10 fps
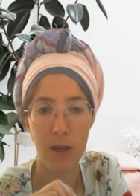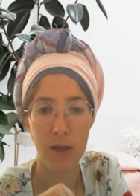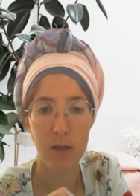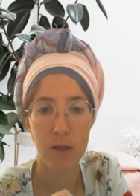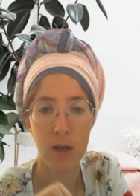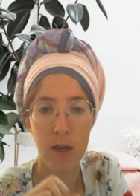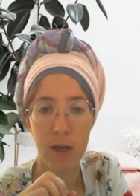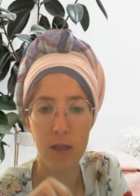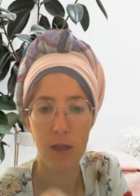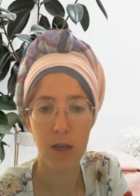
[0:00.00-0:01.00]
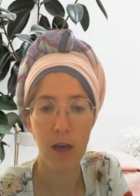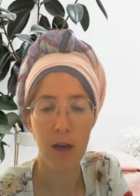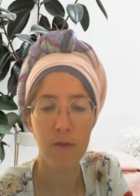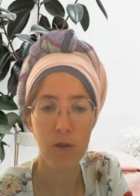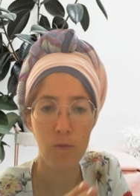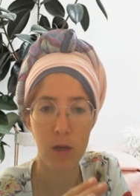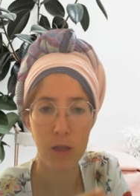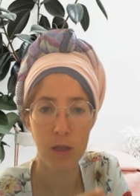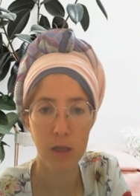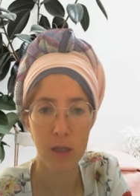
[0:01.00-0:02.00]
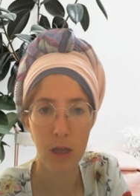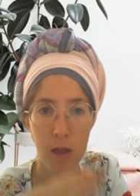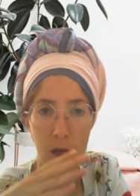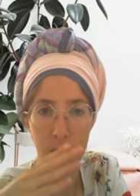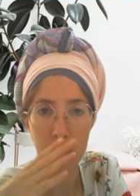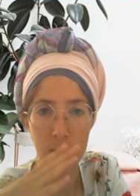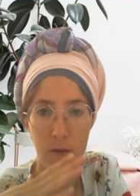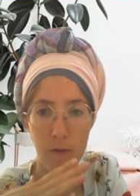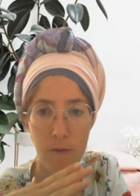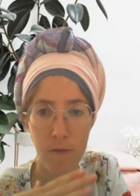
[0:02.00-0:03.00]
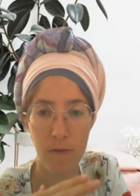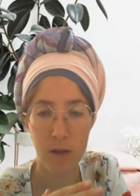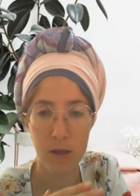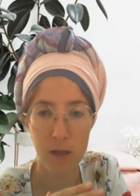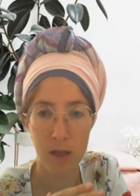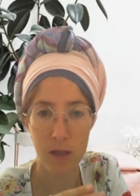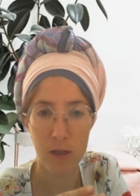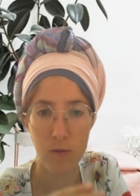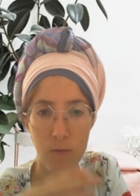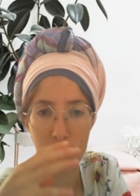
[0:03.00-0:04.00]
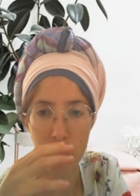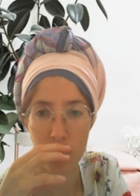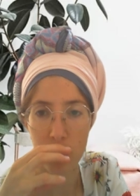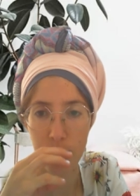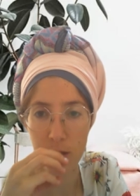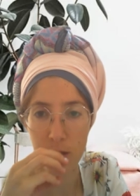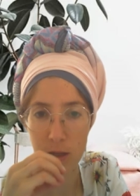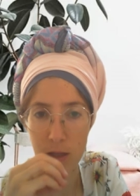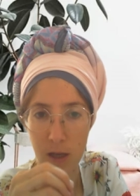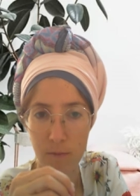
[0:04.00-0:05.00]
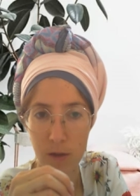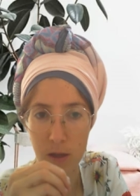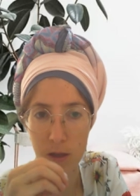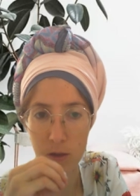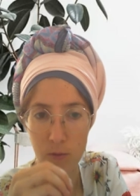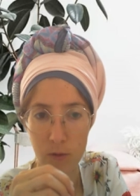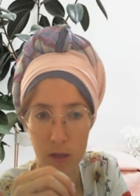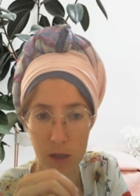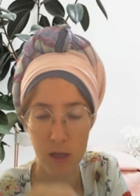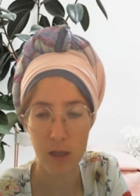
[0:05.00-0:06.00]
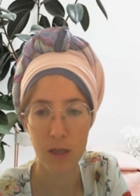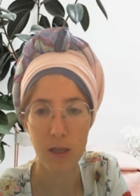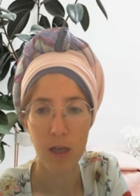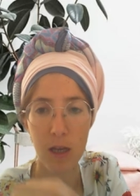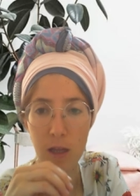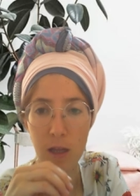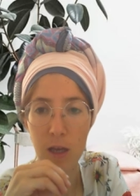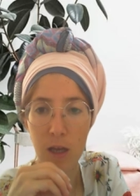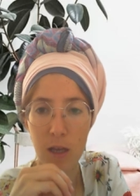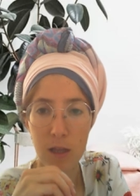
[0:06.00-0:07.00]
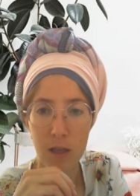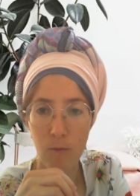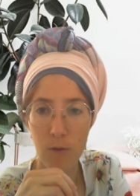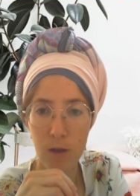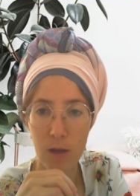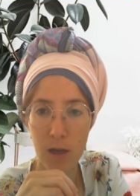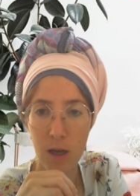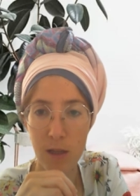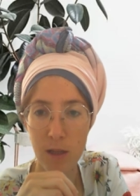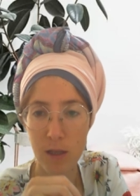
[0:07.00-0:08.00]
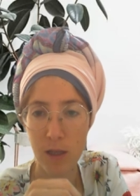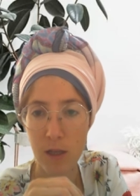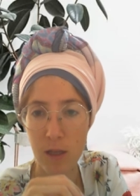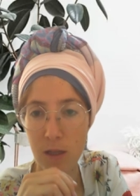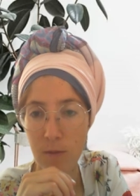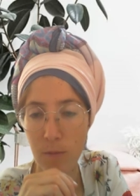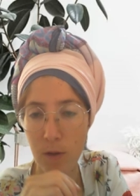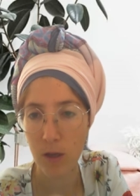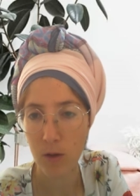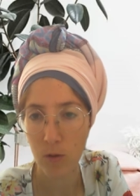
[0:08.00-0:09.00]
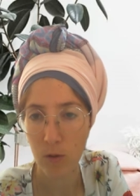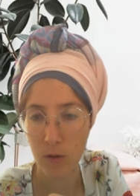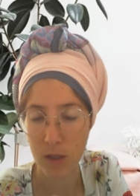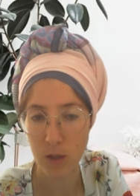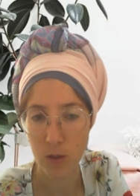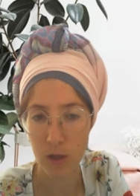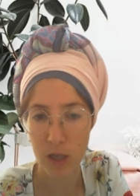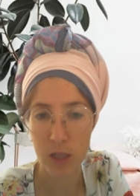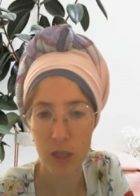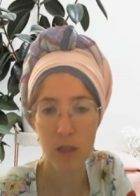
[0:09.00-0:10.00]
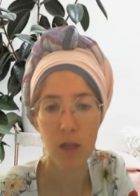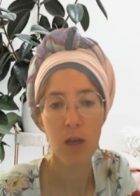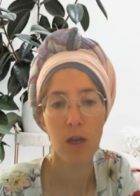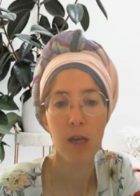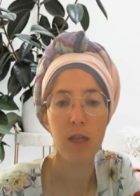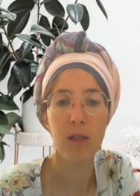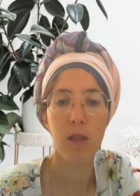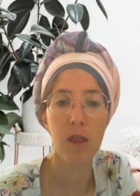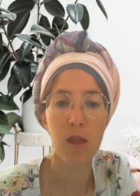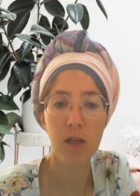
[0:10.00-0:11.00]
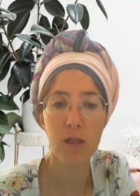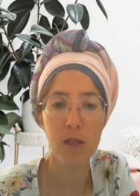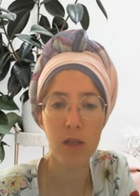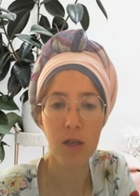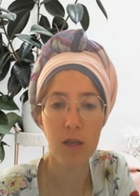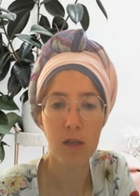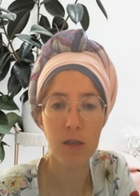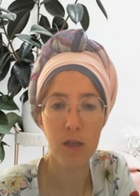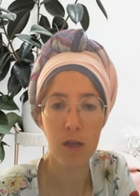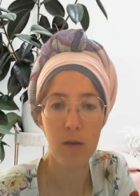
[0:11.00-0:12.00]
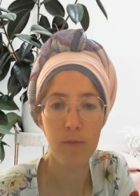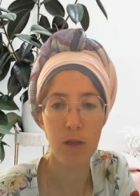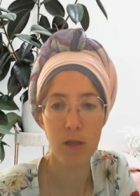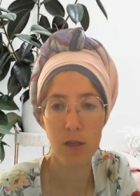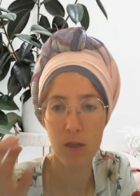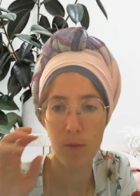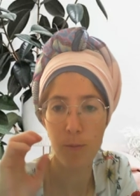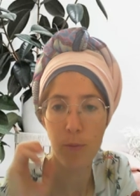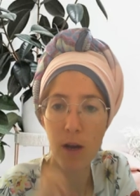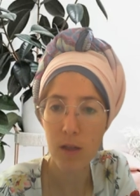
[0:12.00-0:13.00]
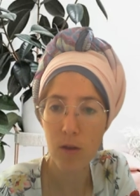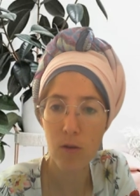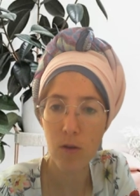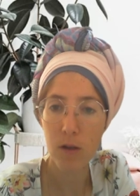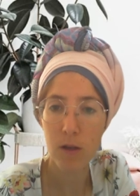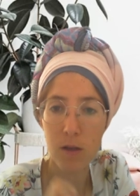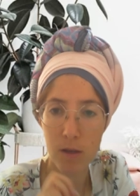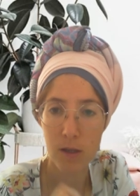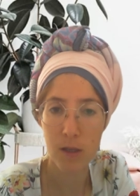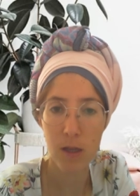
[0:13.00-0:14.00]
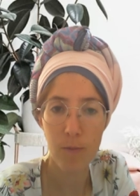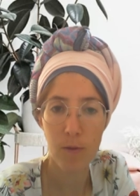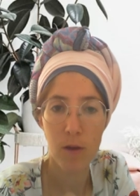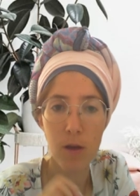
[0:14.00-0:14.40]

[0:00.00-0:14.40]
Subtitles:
So, and after we understand that, in the first stage, we call it by its name, that it's OCD. In the second name, we understand its medical situation. In the third step, this is the practical step.